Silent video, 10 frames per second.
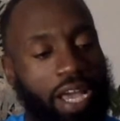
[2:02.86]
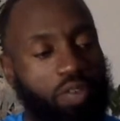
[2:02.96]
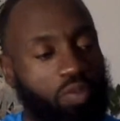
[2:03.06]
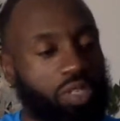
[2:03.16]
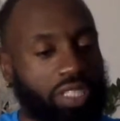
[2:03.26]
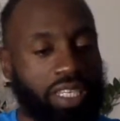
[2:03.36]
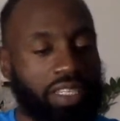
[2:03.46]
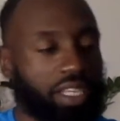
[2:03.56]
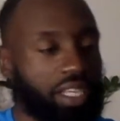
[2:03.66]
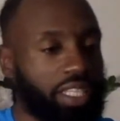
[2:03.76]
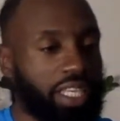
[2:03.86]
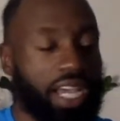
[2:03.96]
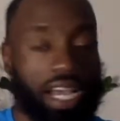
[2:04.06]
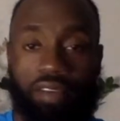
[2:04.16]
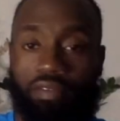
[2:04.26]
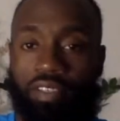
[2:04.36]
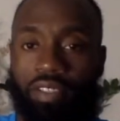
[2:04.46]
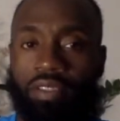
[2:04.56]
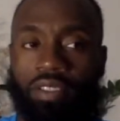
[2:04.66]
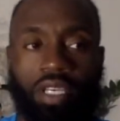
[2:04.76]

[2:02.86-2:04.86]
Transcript: of what they have, and